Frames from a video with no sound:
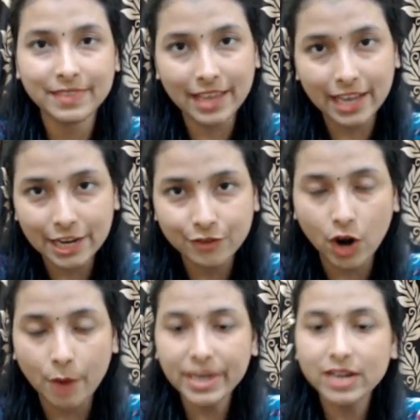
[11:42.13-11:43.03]
the
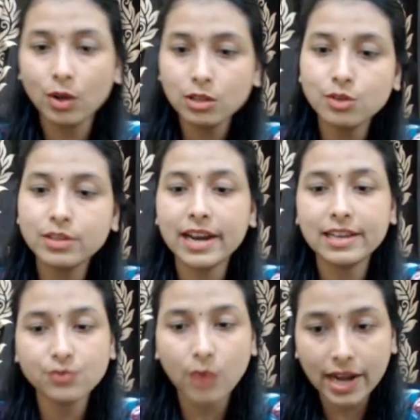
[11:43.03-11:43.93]
environment. Also,
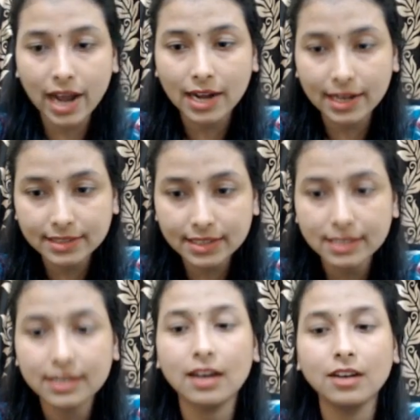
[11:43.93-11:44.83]
there is one
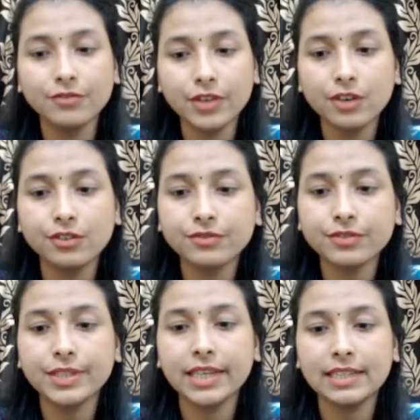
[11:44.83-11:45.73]
another way of
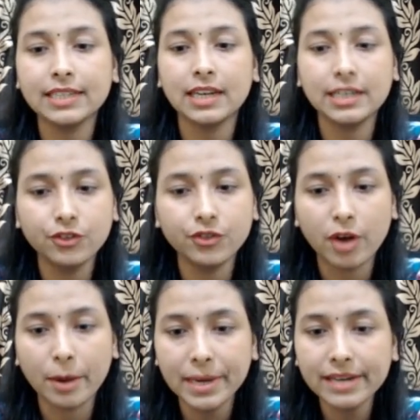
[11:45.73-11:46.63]
creating a new
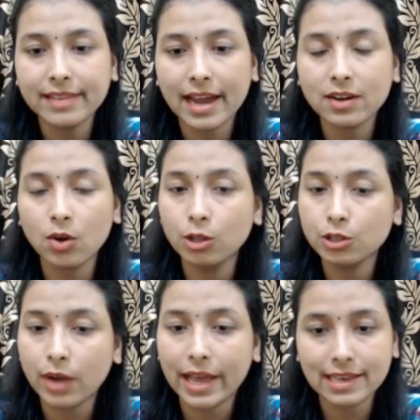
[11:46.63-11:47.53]
environment that
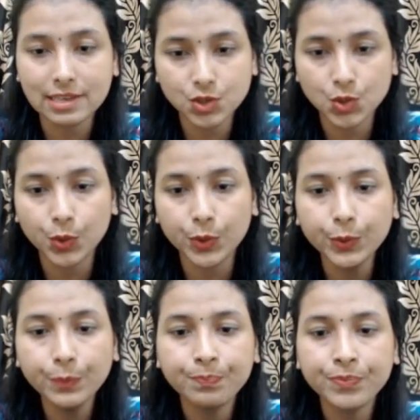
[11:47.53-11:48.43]
also I can show
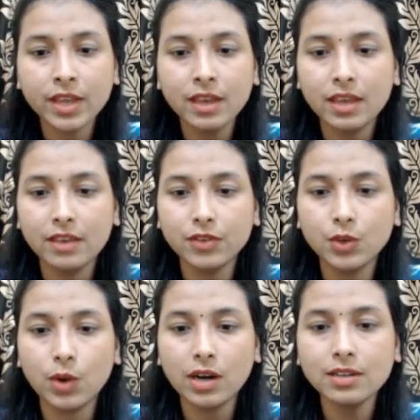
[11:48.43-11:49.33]
you if
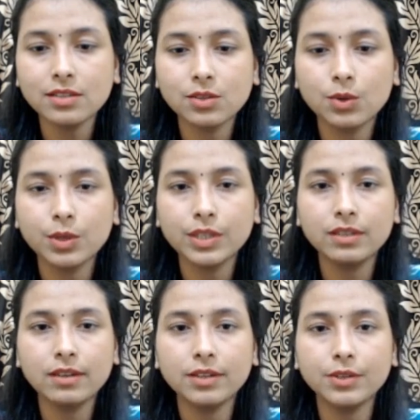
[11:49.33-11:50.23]
you want. So
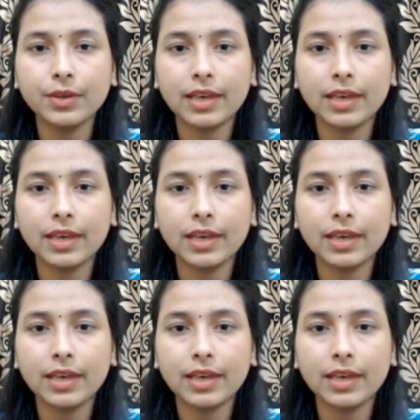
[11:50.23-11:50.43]
here you